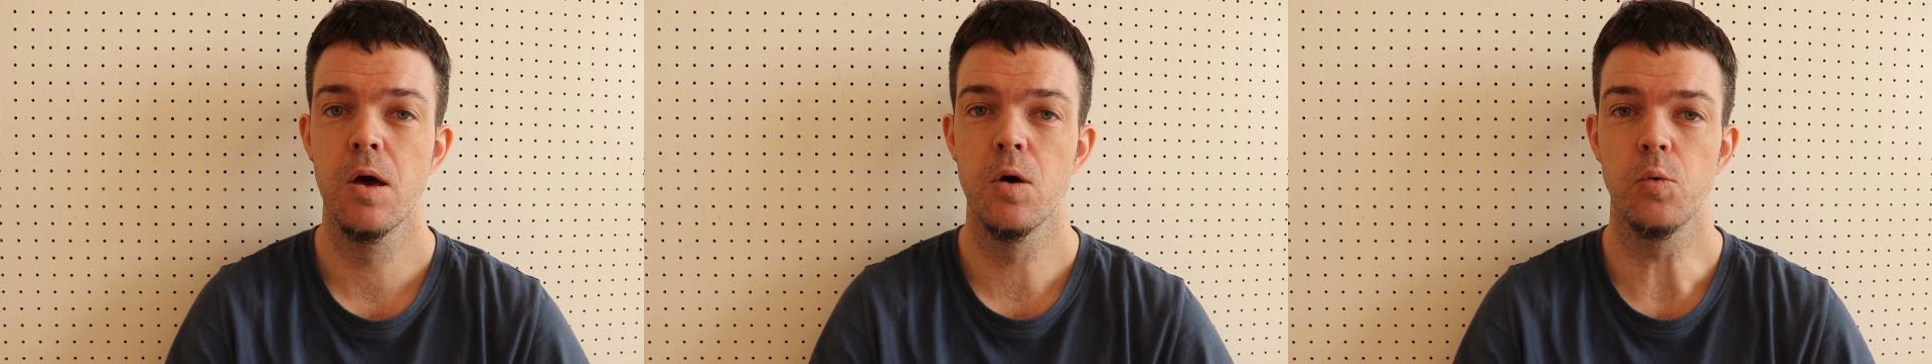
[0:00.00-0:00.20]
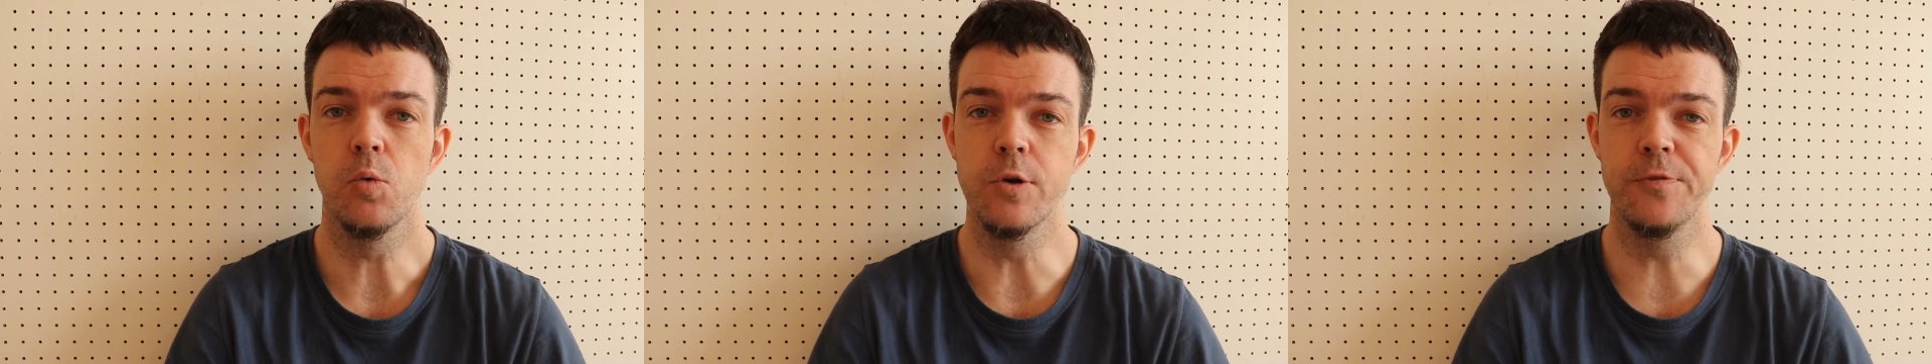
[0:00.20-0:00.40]

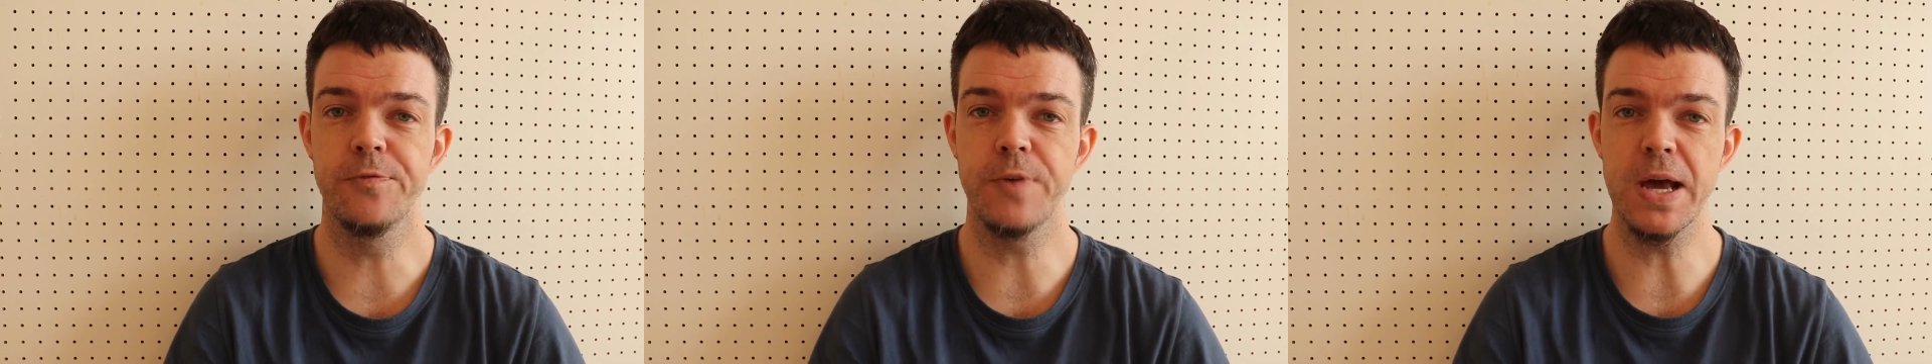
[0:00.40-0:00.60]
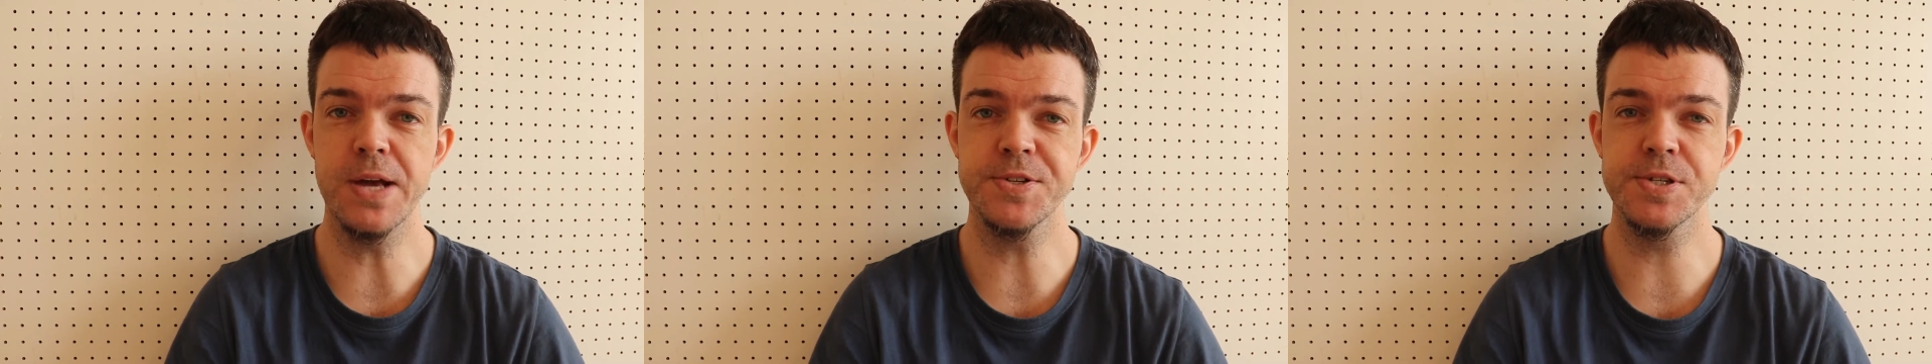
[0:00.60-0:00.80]
When
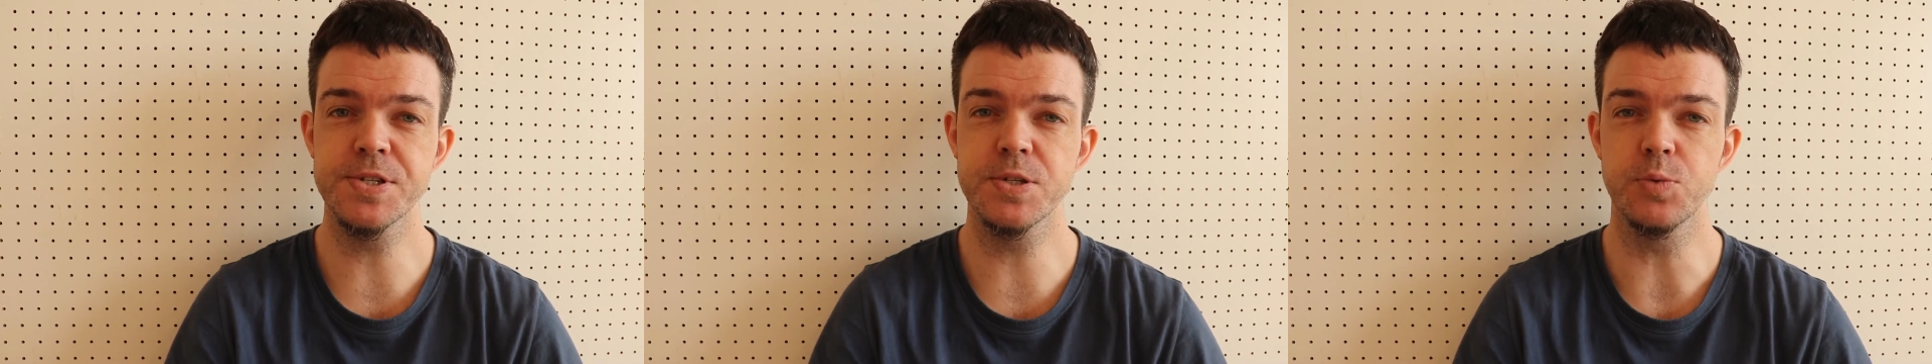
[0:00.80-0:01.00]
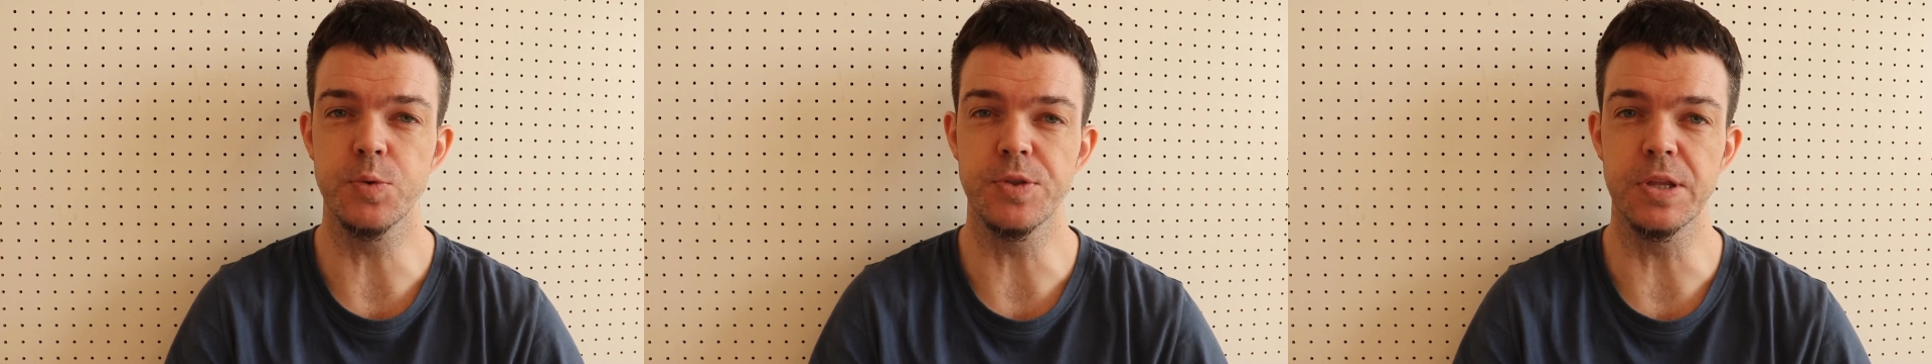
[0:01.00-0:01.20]

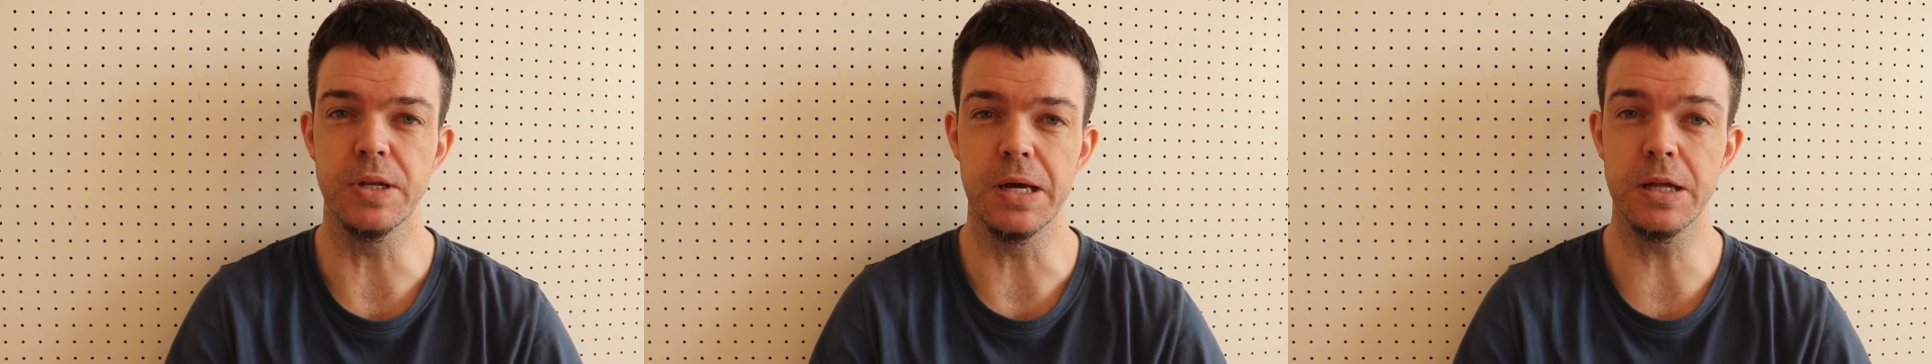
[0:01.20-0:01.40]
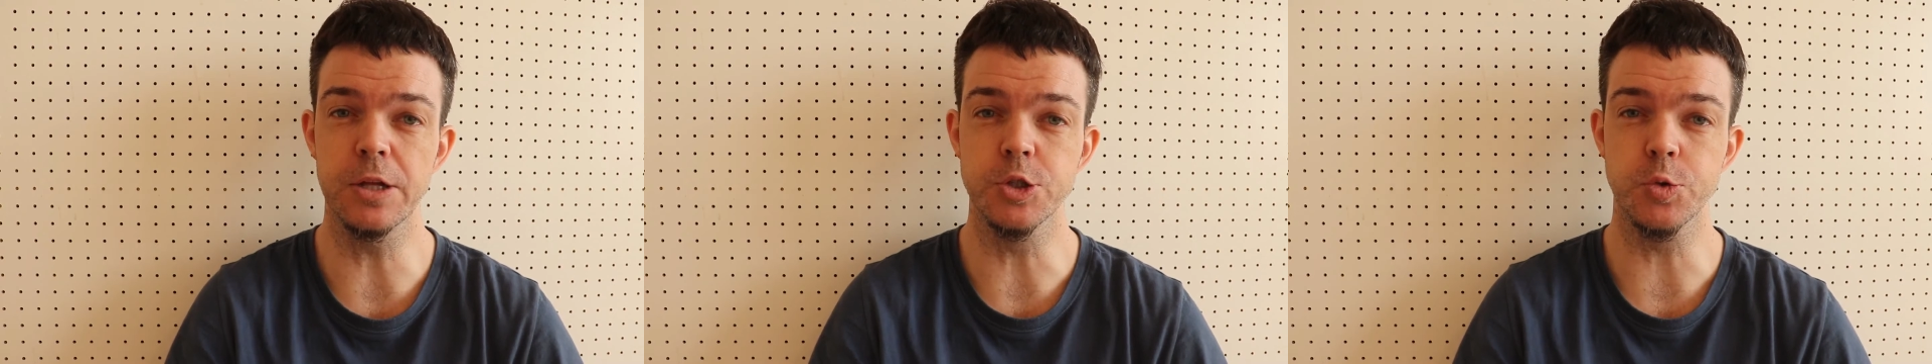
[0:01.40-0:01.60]
faced with an
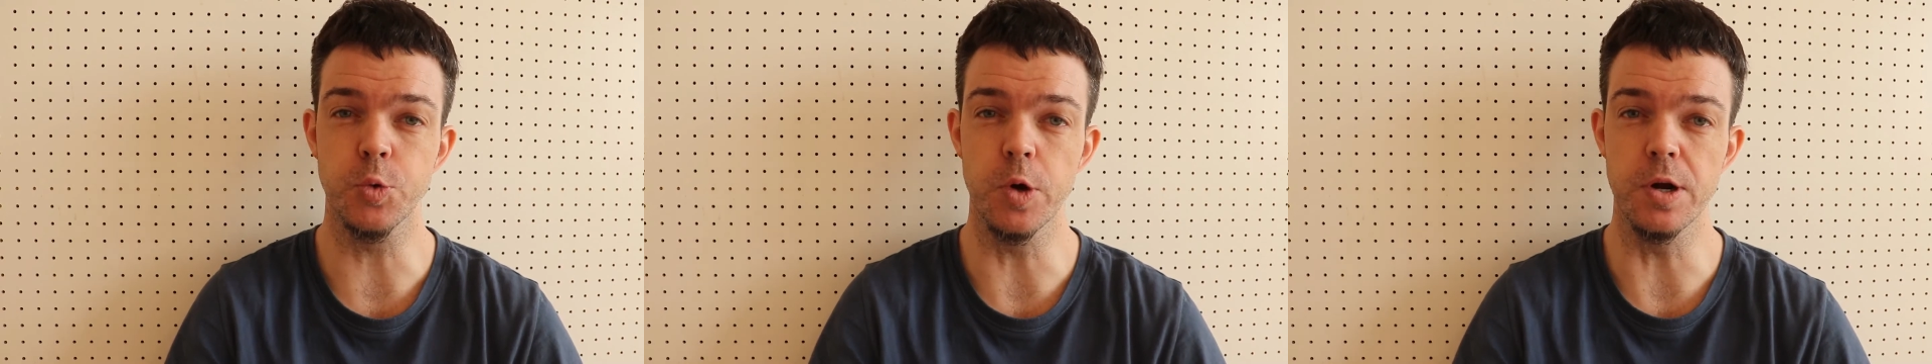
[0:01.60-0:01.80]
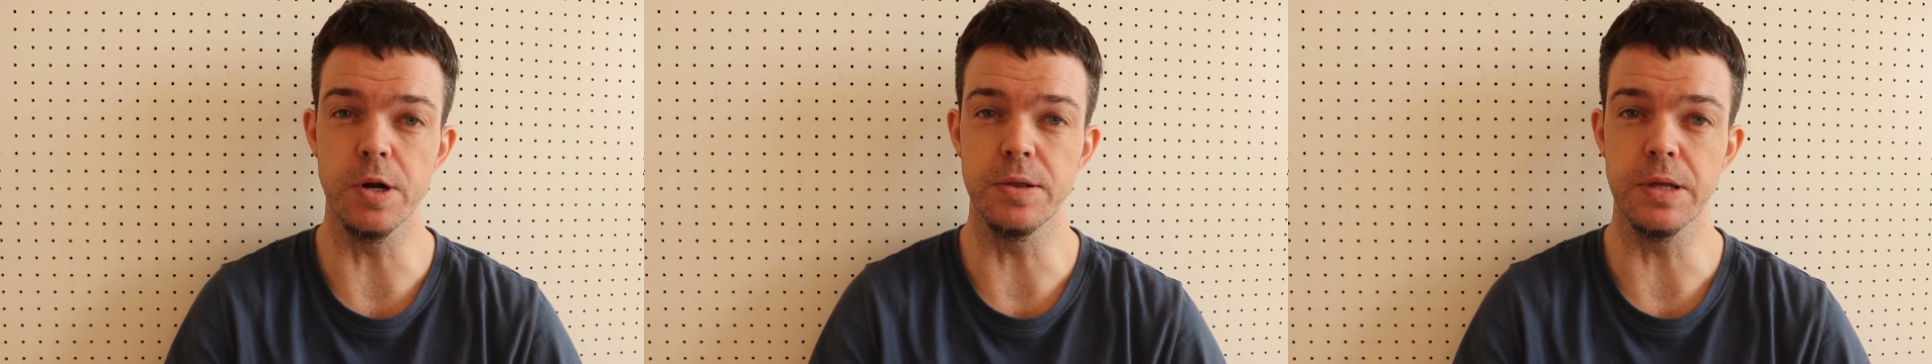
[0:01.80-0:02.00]
English
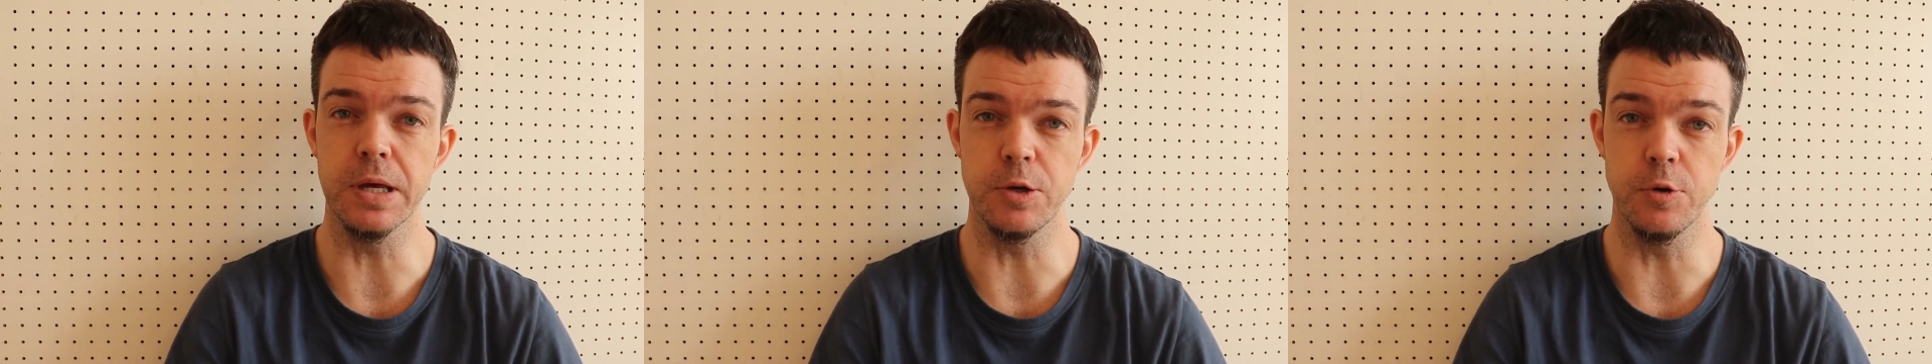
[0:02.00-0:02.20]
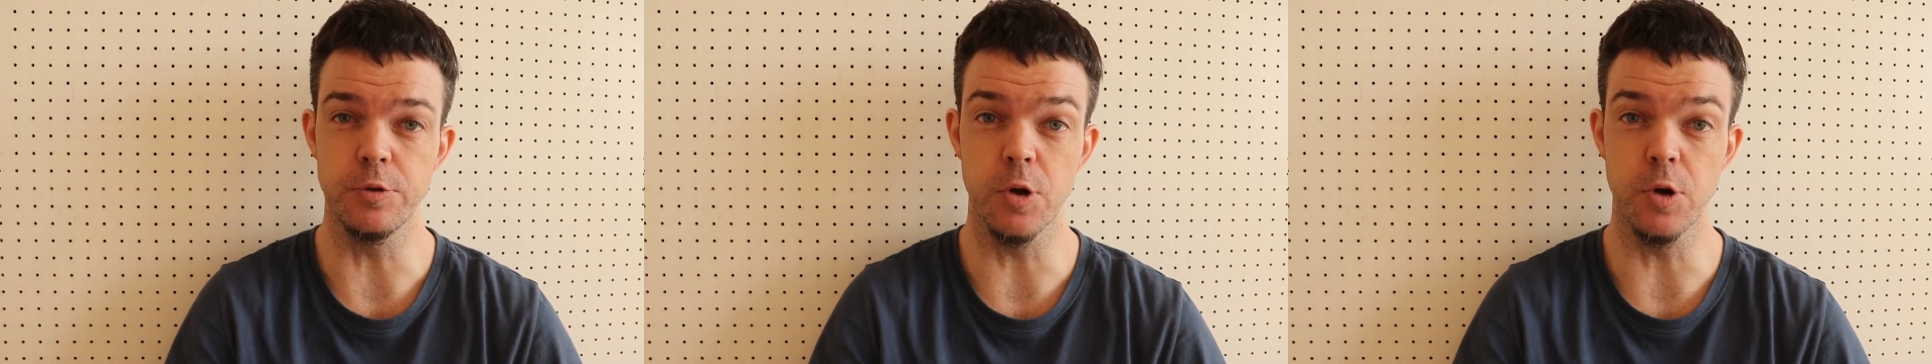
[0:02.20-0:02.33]
word that you